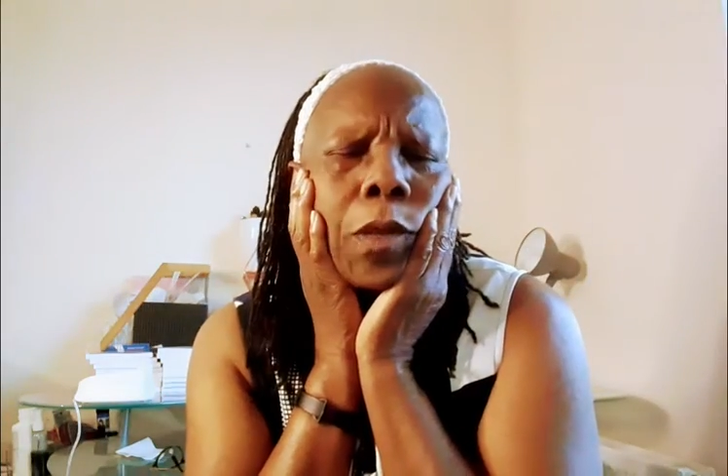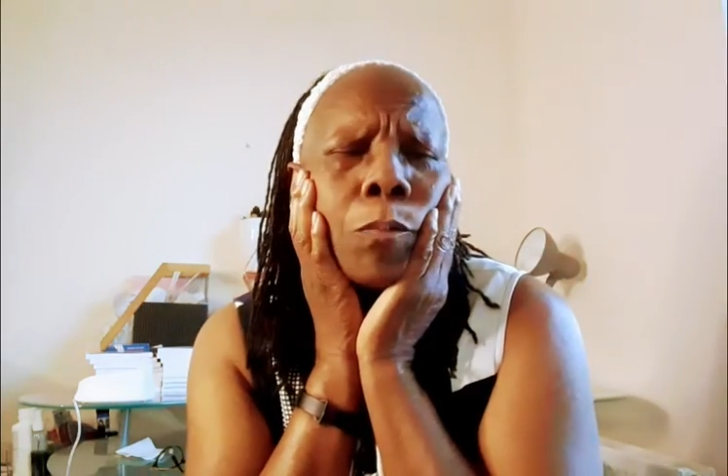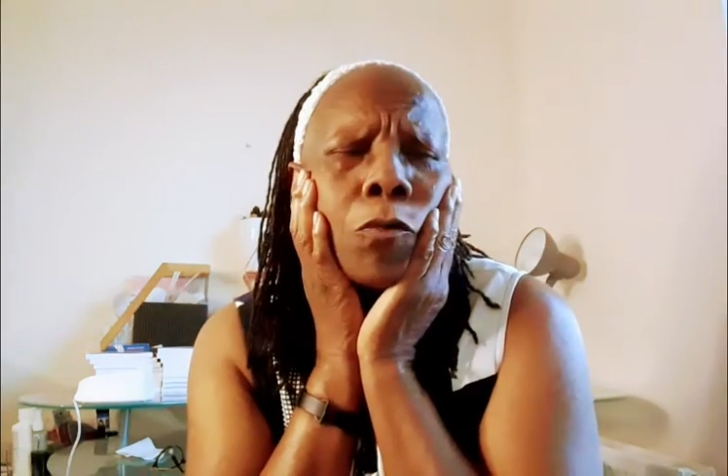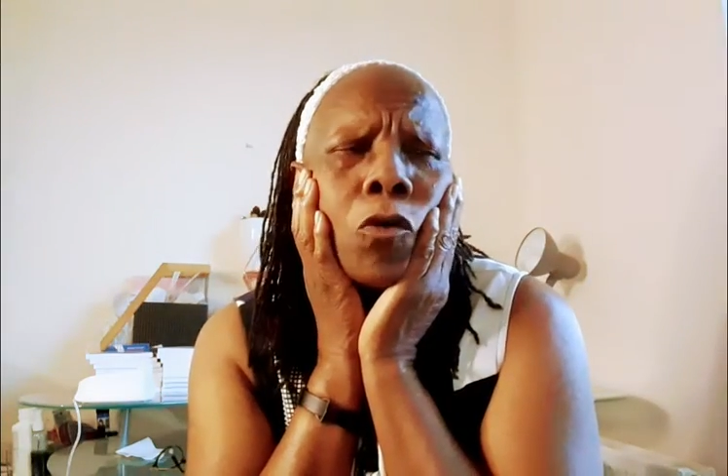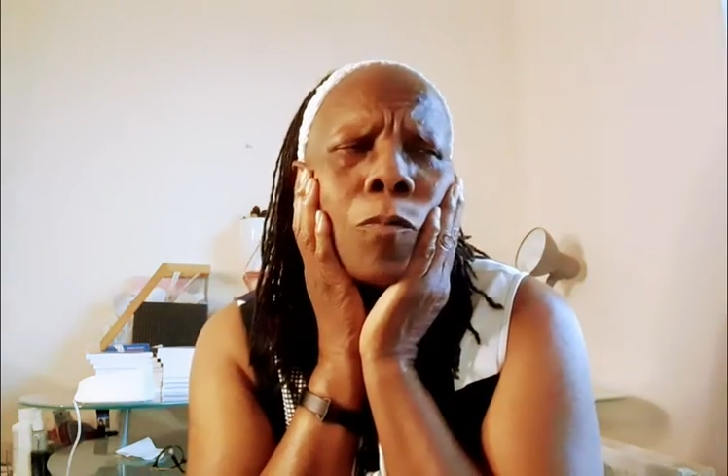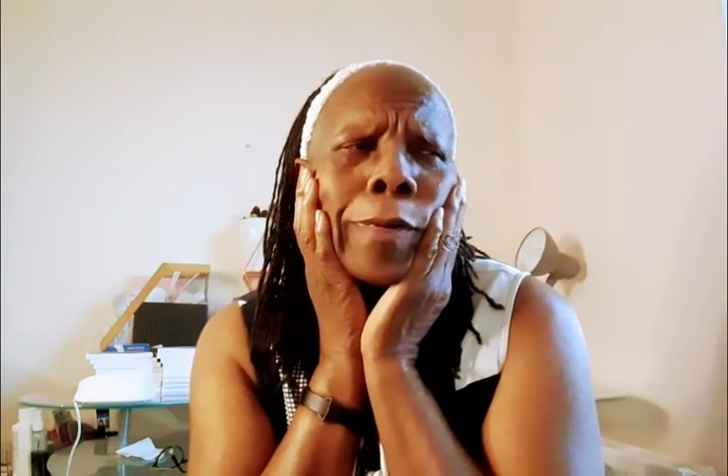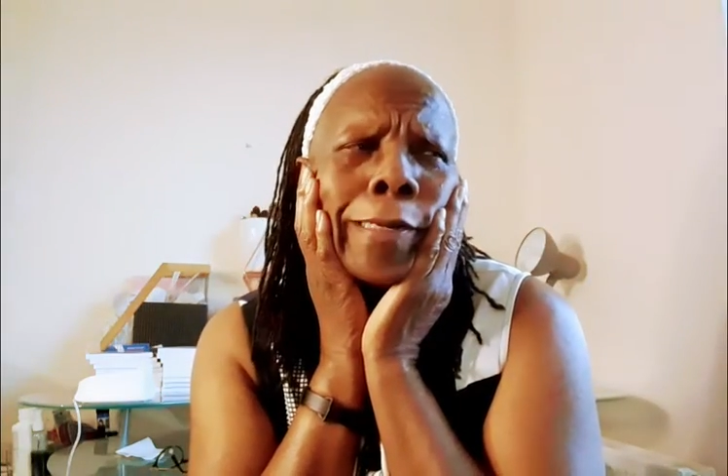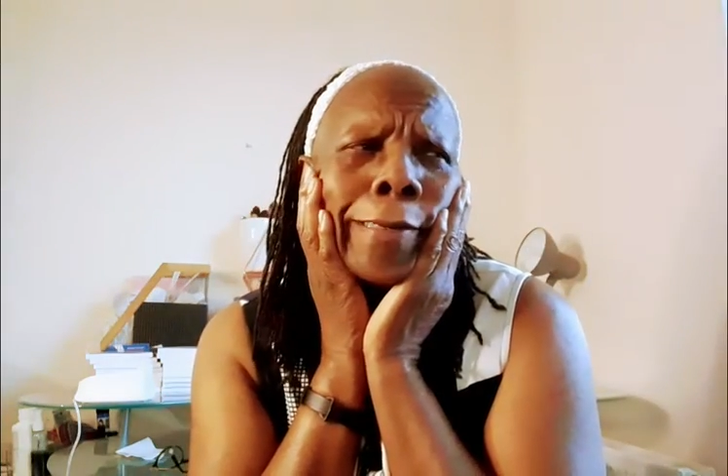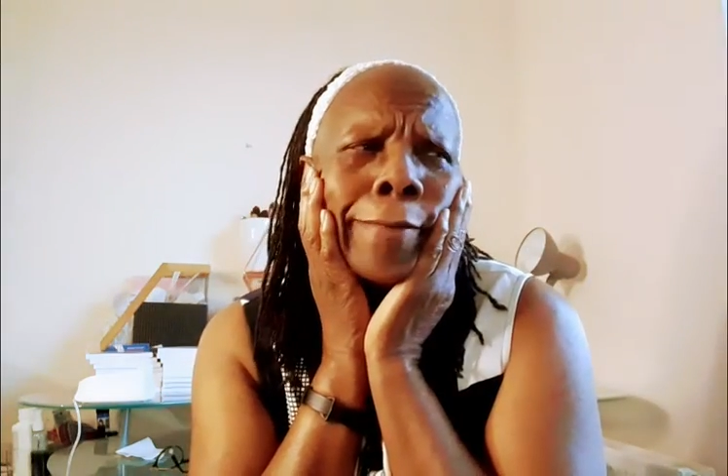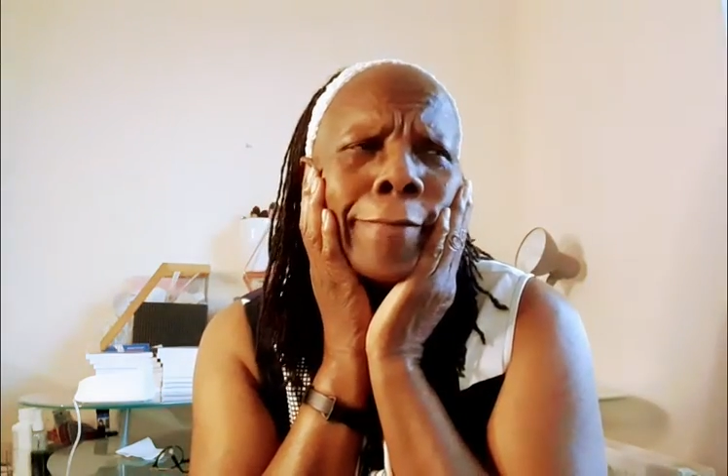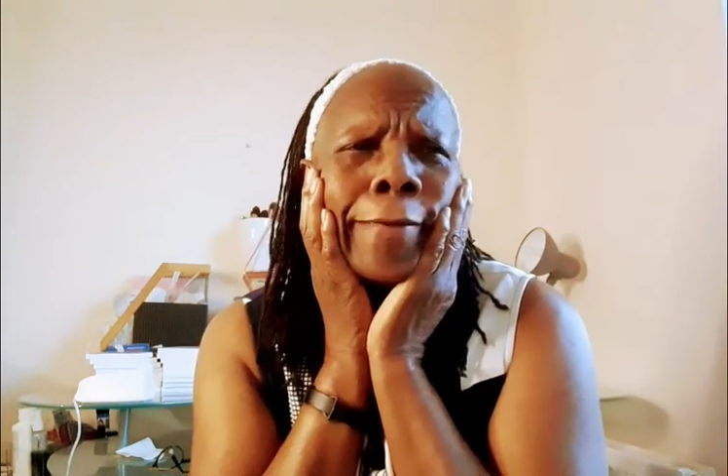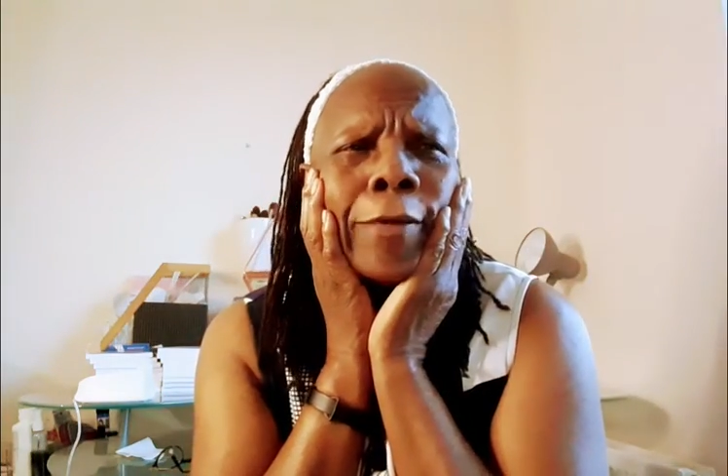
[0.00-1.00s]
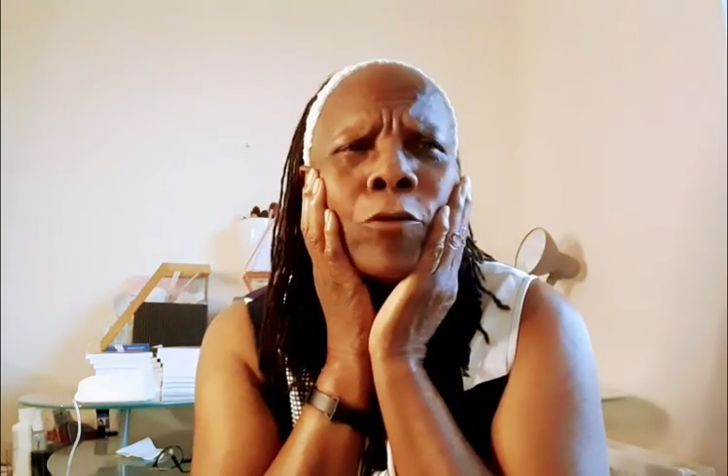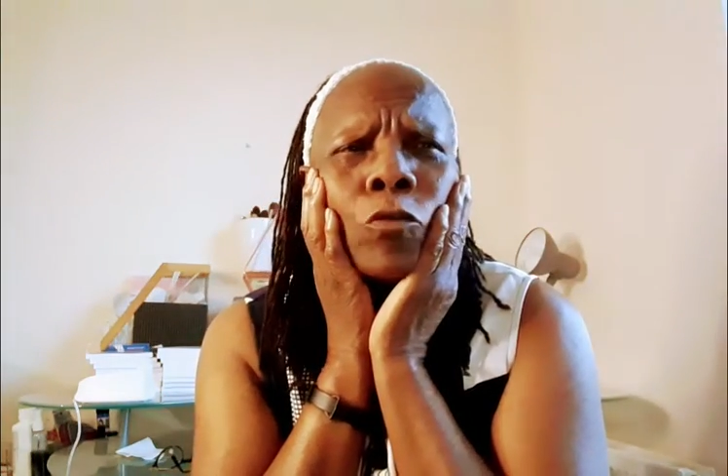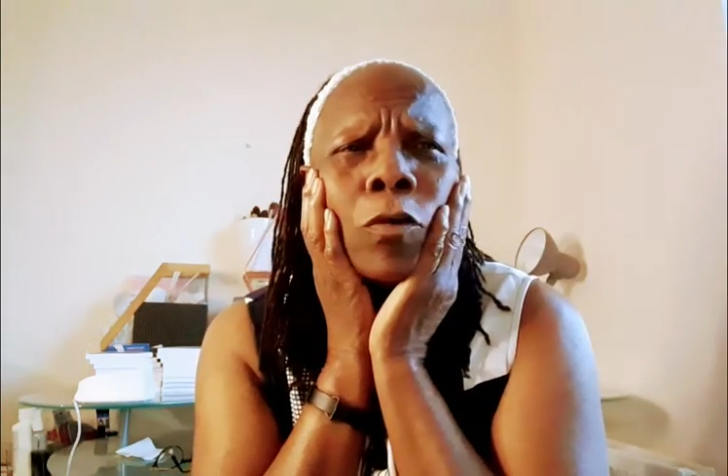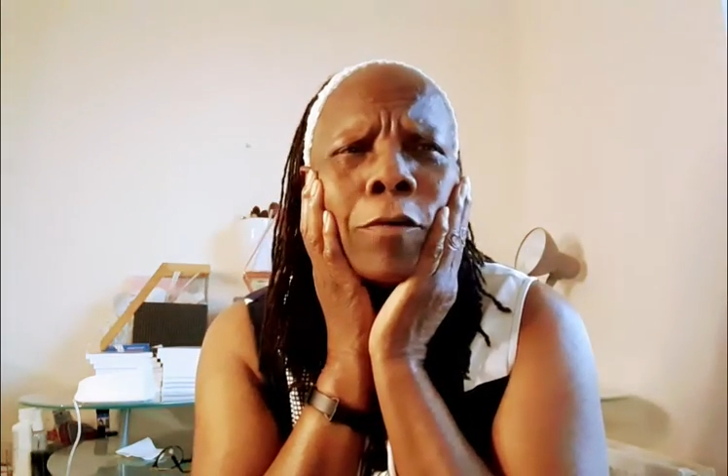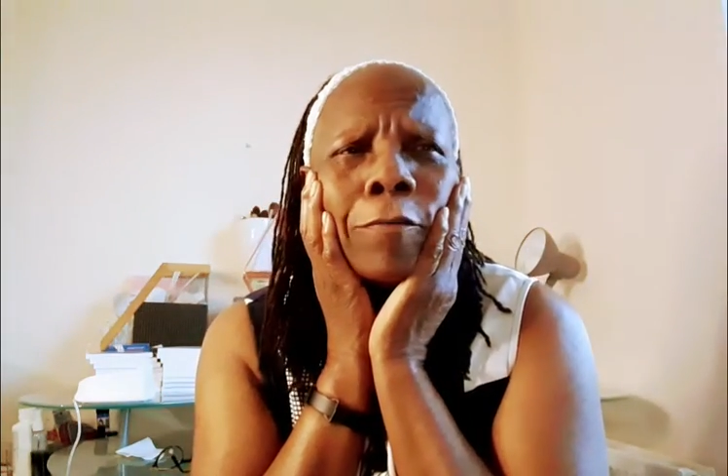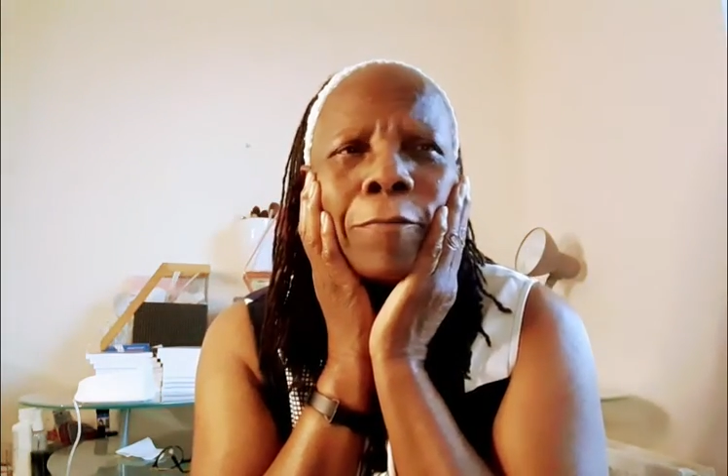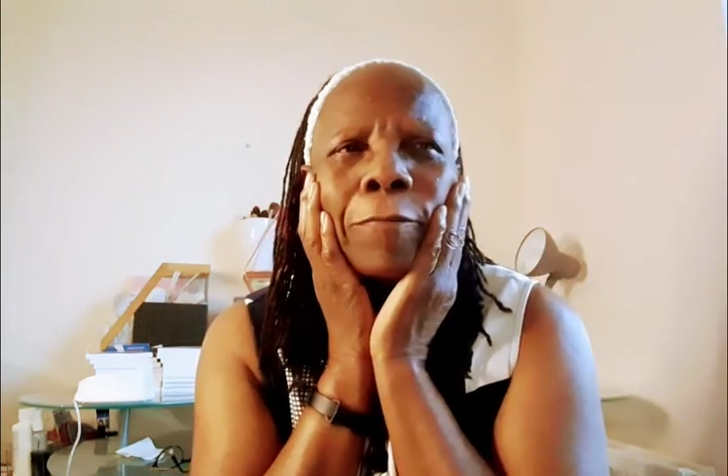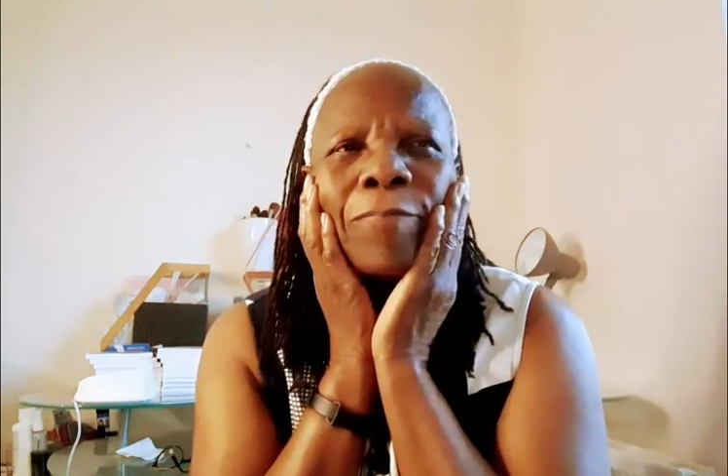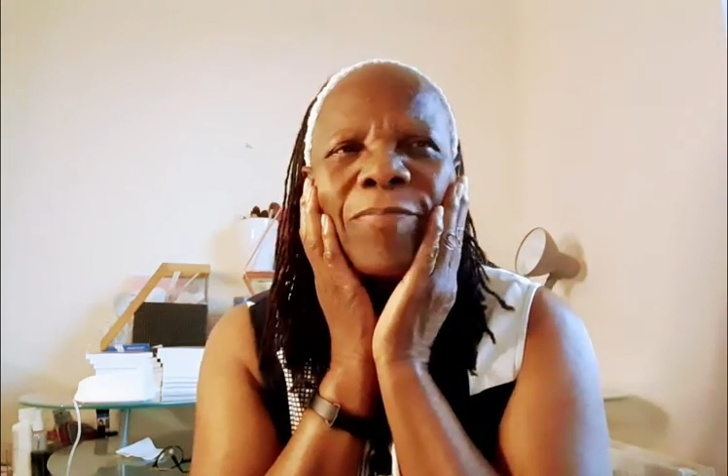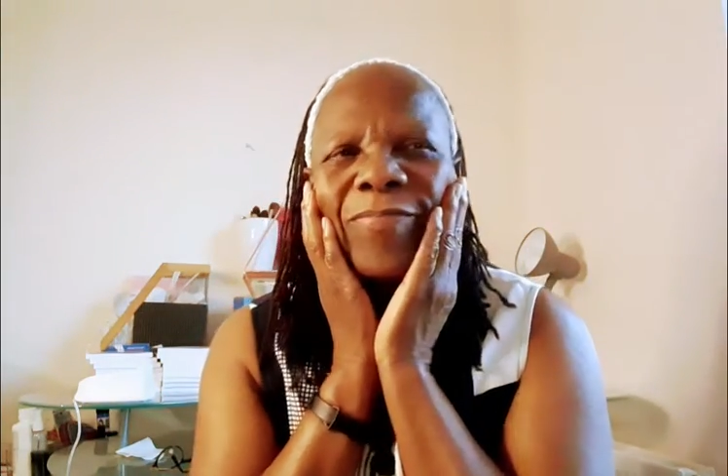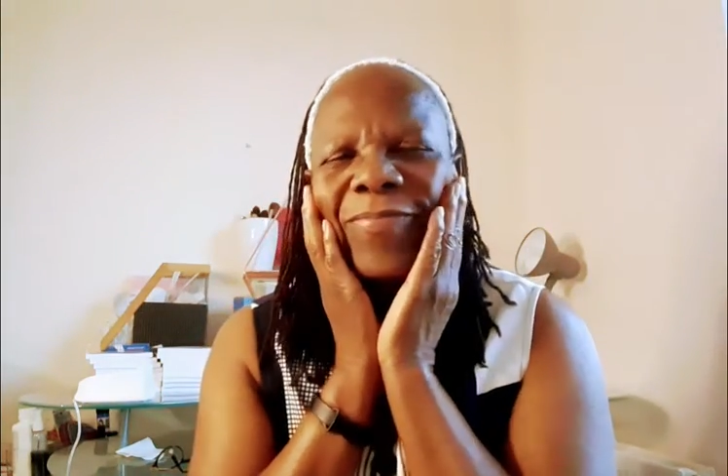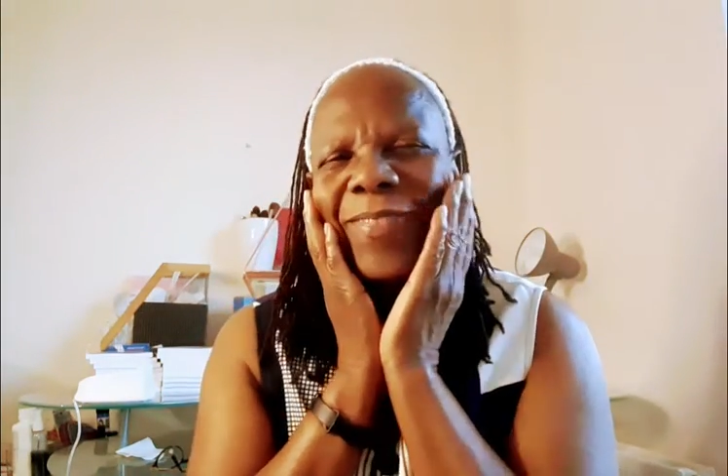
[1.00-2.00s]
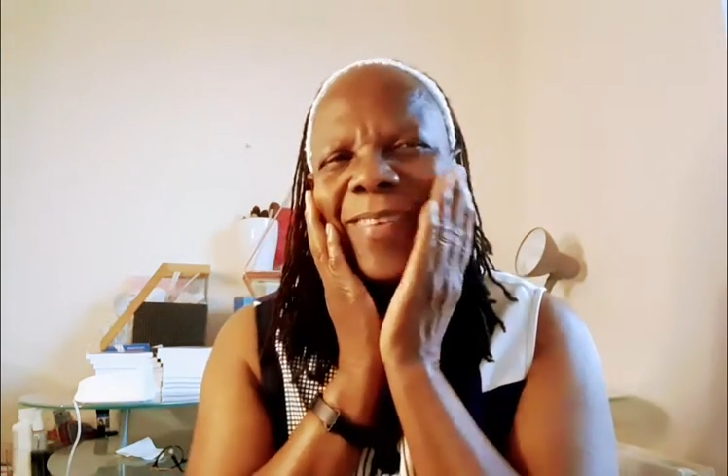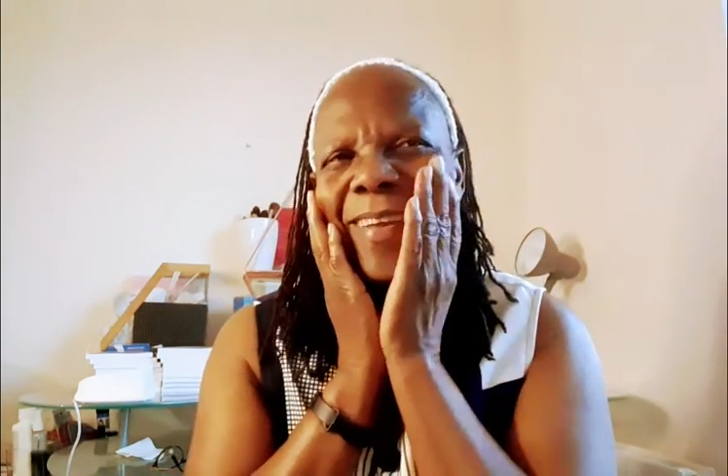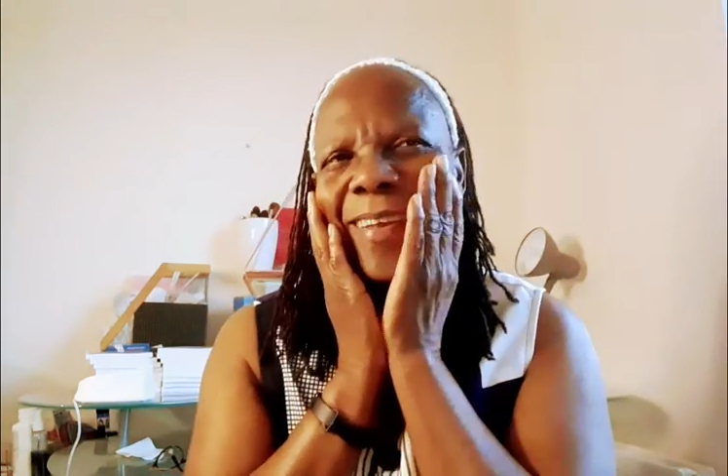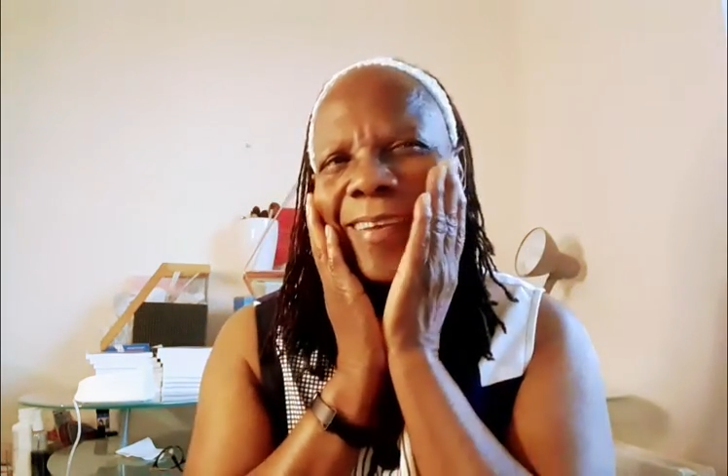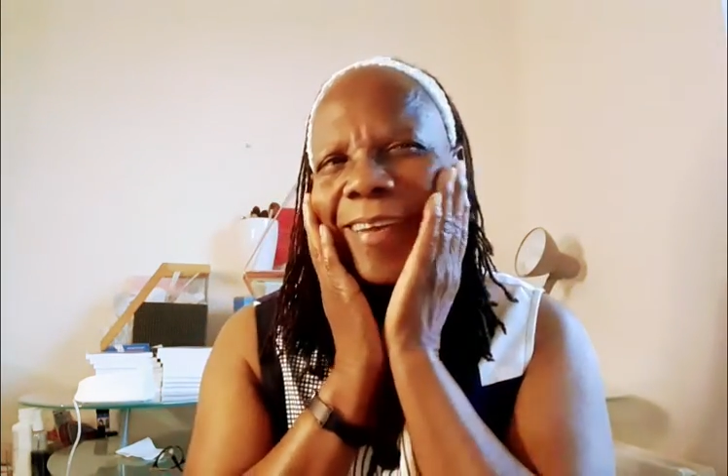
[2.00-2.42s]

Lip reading: probably 10, 12, and